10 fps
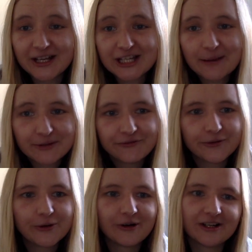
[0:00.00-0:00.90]
Chapter
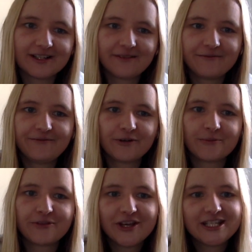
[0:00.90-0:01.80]
4,
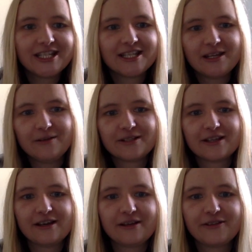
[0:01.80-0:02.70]
from 32
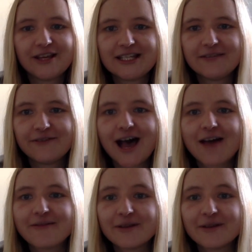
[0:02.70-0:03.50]
to 35,